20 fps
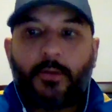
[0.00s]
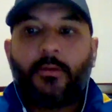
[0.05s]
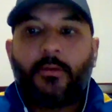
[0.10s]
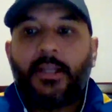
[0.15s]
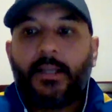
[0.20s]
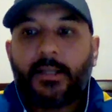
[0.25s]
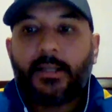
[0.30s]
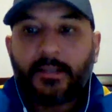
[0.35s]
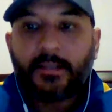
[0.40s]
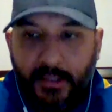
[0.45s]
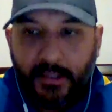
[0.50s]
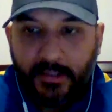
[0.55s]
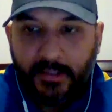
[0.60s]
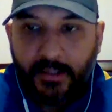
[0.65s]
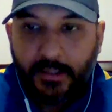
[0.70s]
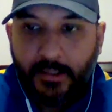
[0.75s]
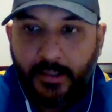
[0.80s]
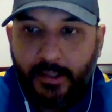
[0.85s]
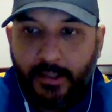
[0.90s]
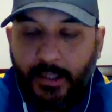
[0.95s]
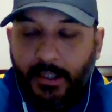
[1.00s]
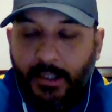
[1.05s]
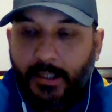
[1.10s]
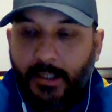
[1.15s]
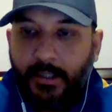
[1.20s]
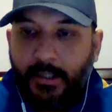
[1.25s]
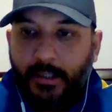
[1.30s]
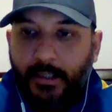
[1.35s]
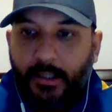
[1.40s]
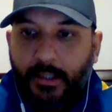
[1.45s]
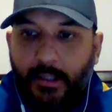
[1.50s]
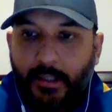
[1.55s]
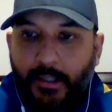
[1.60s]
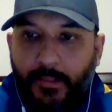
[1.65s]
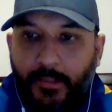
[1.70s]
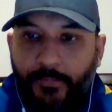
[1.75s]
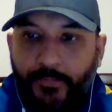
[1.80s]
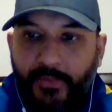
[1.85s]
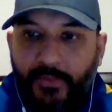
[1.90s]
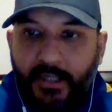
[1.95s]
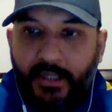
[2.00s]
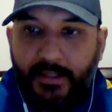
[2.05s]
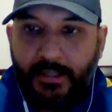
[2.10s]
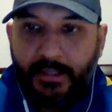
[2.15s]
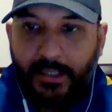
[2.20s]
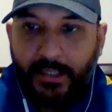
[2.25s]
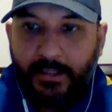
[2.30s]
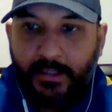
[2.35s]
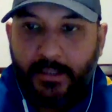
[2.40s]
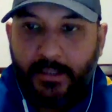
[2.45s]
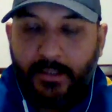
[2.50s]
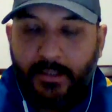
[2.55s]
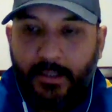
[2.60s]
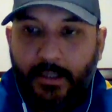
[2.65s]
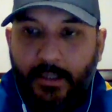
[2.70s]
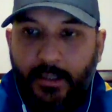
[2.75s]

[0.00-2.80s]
inconsistent this season,